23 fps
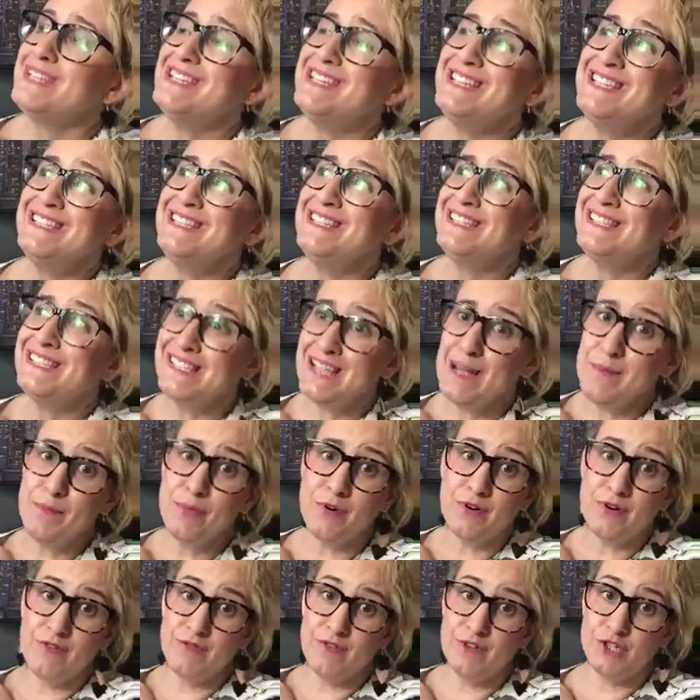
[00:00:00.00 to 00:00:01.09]
in
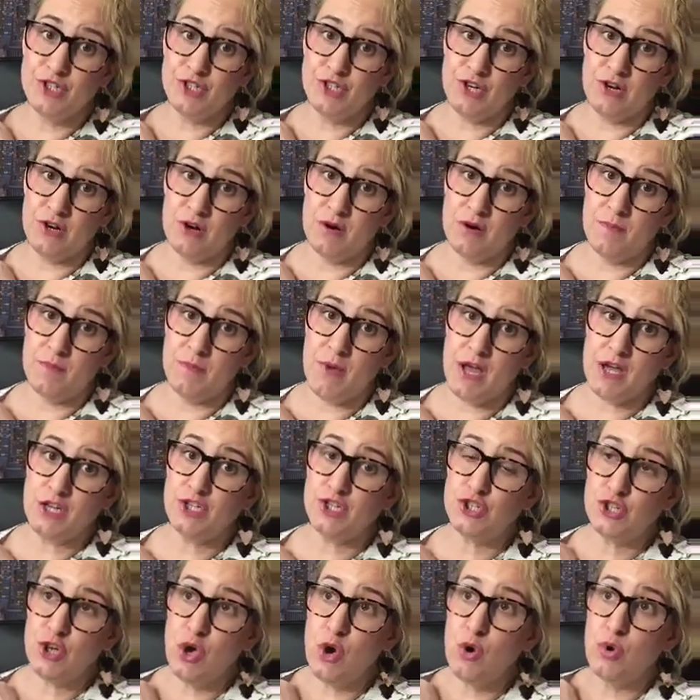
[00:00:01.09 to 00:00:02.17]
December of this year, my
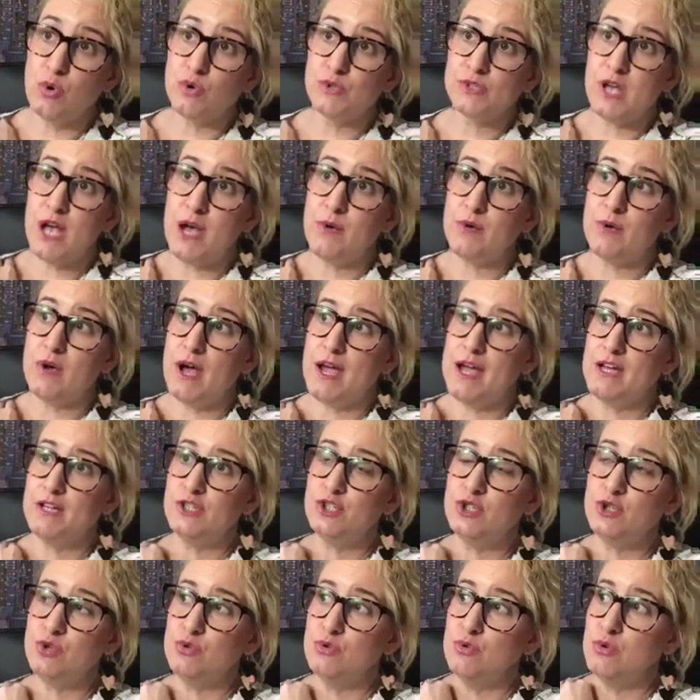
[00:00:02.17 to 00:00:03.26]
shows, I
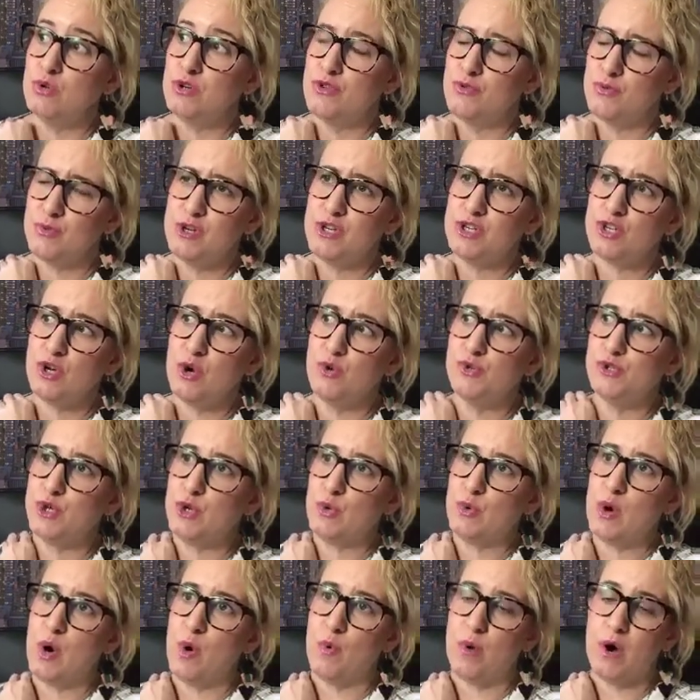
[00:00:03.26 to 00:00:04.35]
had 2 or 3 shows in
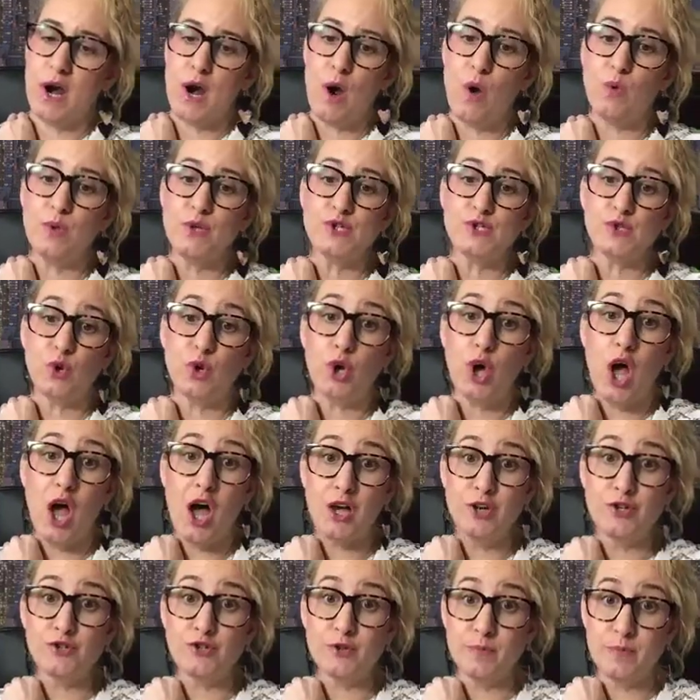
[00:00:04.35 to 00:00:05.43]
a row where I only sold
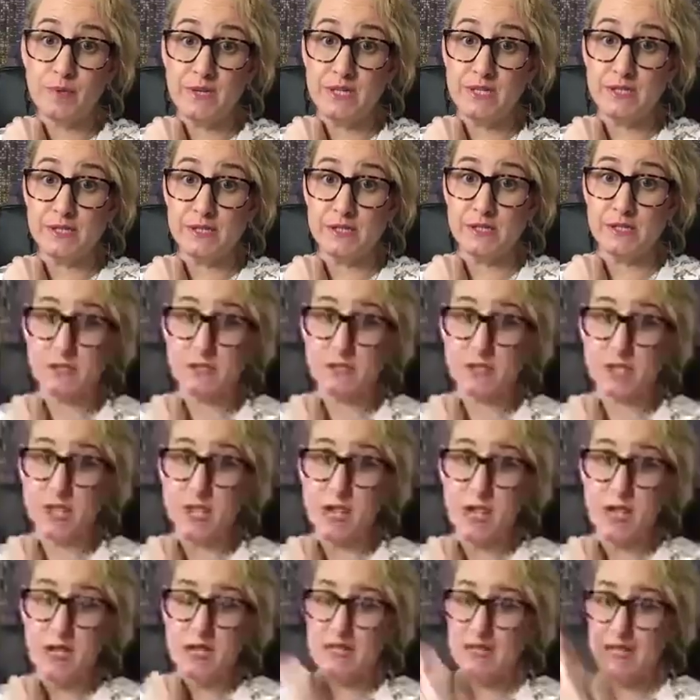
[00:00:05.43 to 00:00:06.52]
100 pieces.
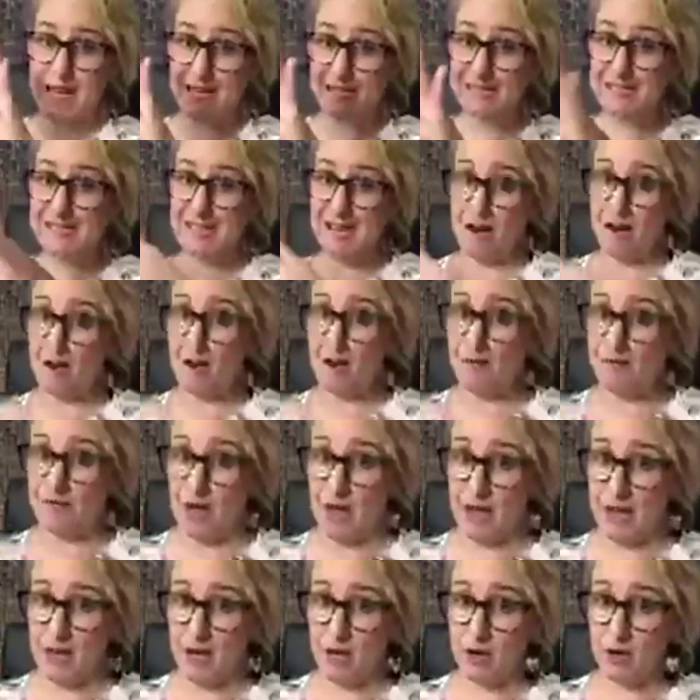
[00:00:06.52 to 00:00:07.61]
That's
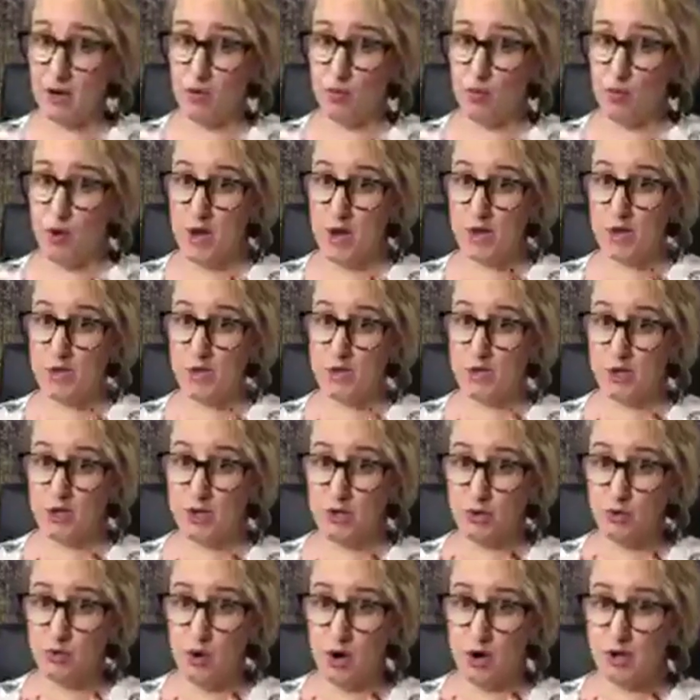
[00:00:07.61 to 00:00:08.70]
terrifying when
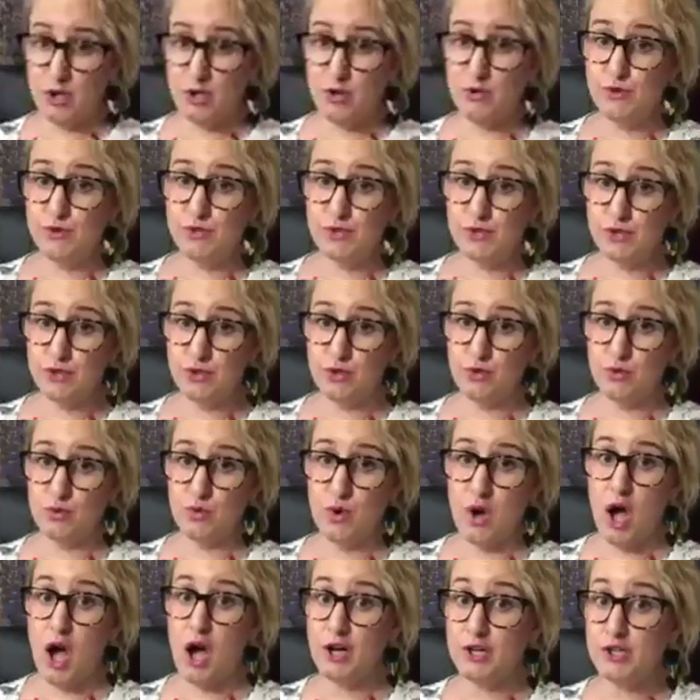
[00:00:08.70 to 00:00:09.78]
you are used
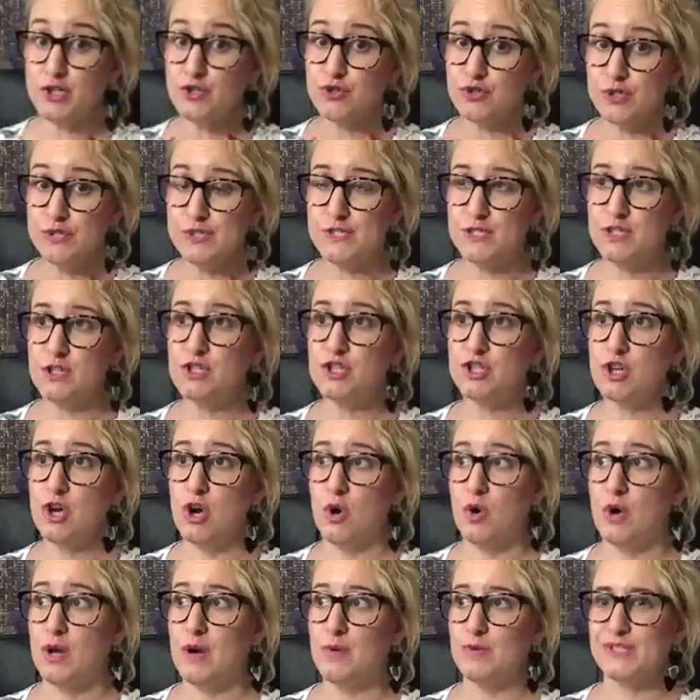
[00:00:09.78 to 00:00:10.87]
to hundreds in a
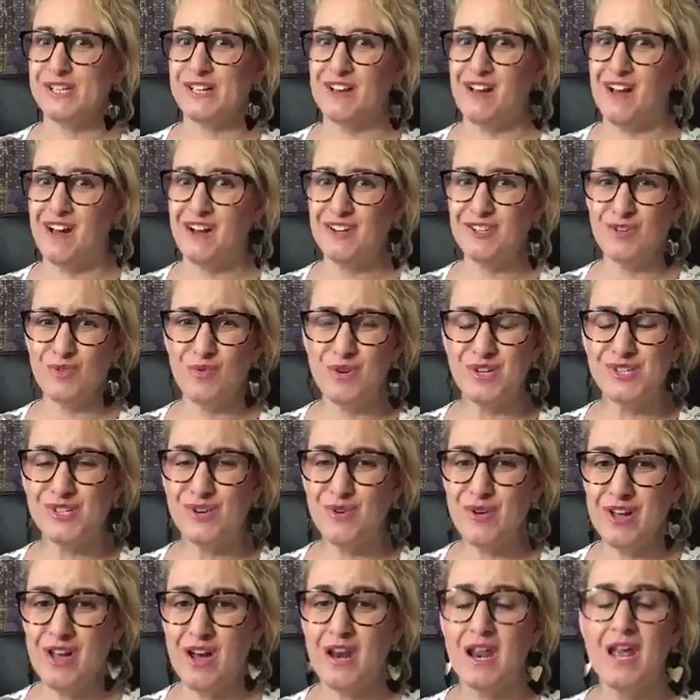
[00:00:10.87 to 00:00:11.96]
show. And I was like, 100, what is
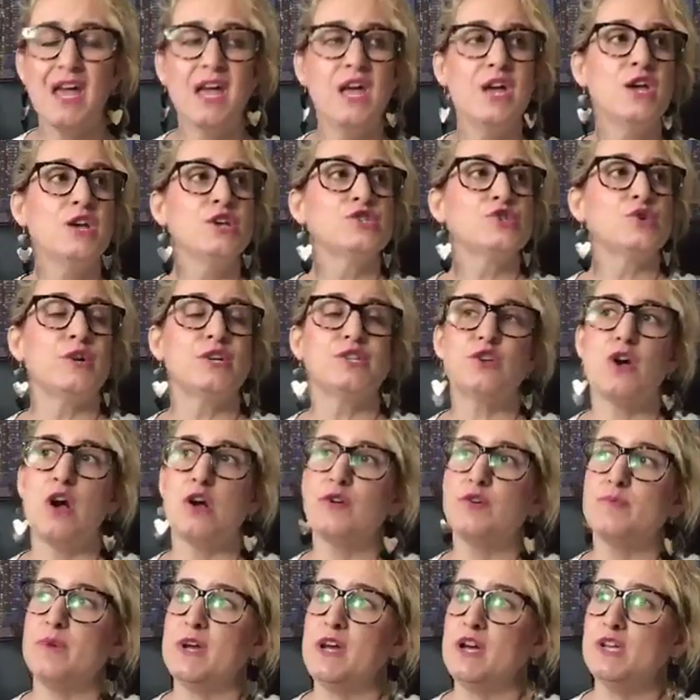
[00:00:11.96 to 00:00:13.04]
going on? So I
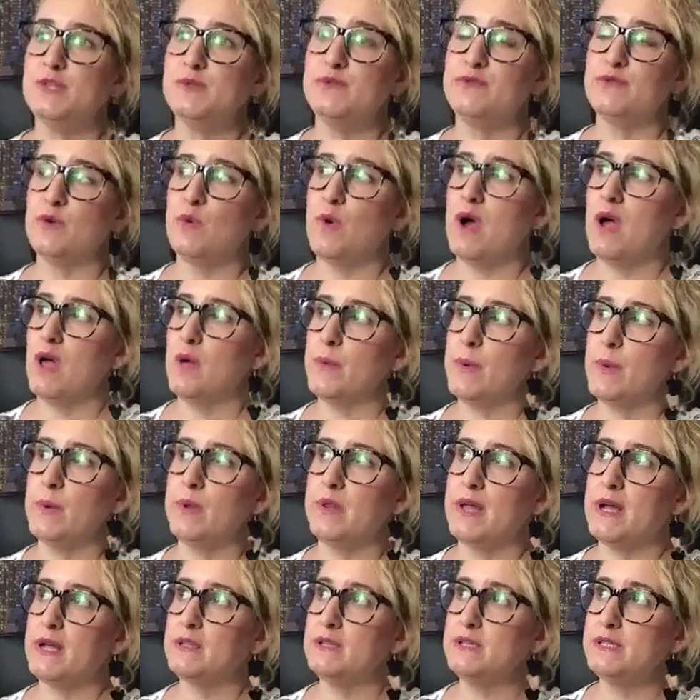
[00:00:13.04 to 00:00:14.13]
talked with my husband for a while, and we were
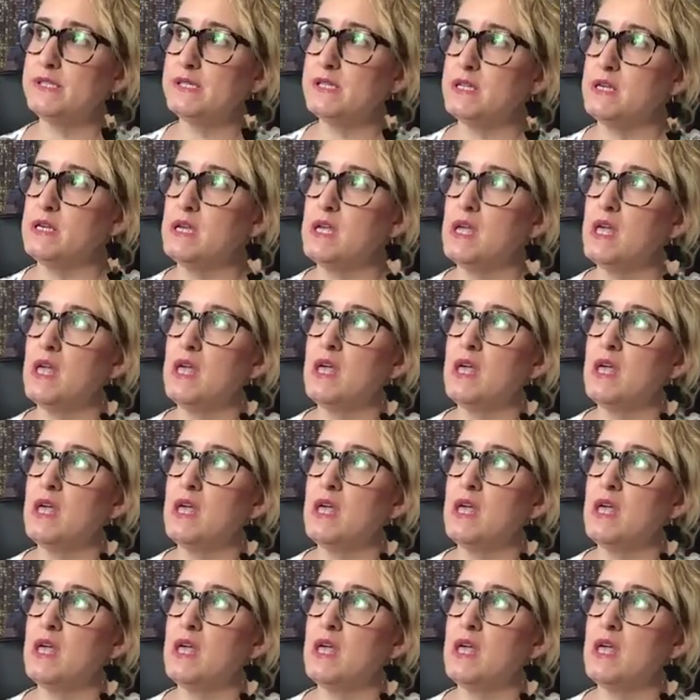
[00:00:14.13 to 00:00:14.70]
like, listen,